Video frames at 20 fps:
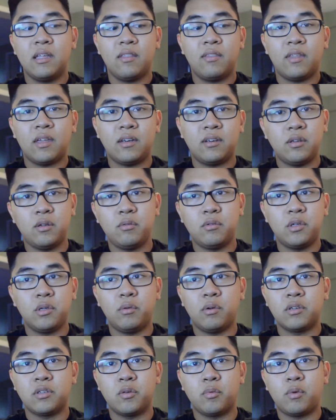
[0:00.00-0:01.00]
that do
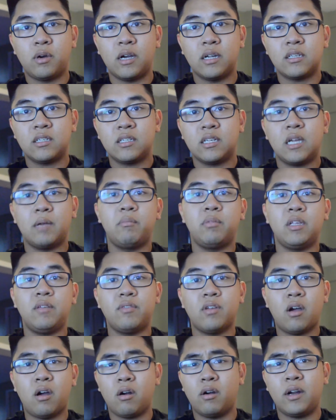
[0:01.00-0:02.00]
200 watts. I believe
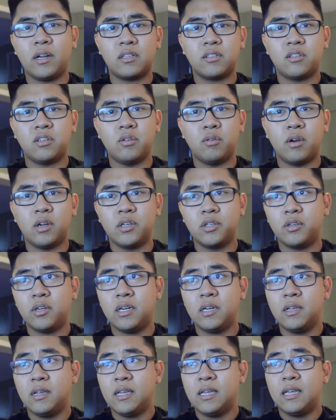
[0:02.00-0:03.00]
the
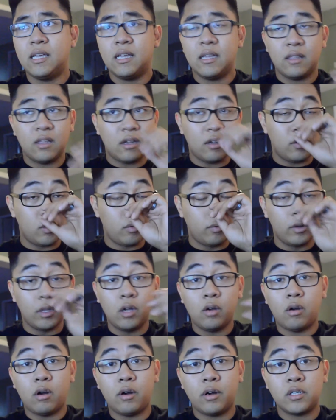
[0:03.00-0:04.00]
RX200, the
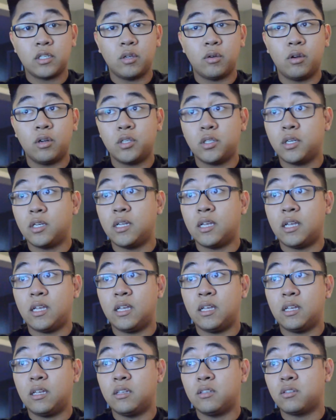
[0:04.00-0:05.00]
Relo RX200
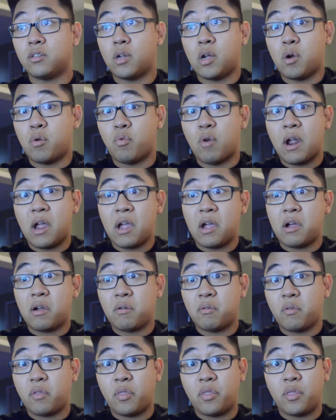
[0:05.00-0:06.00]
is
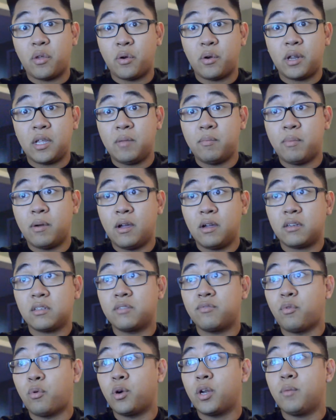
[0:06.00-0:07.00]
around $30,
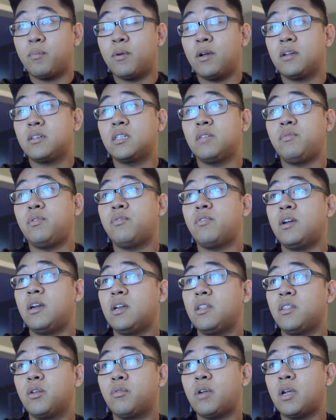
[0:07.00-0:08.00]
$40 if you find
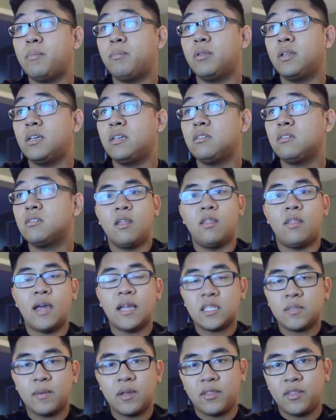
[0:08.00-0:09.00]
it in the right place.
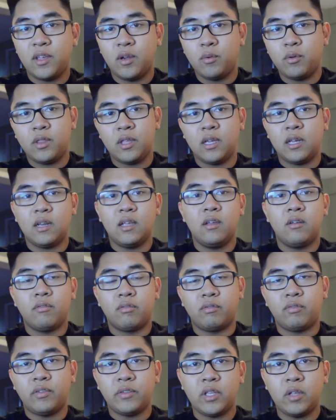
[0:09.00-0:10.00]
That's my thing with it.
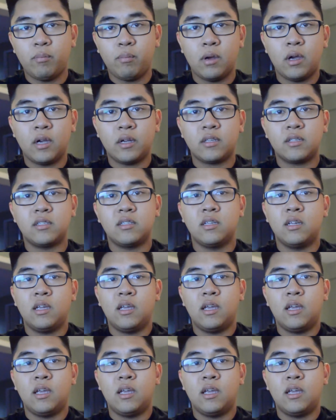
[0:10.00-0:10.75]
For $50,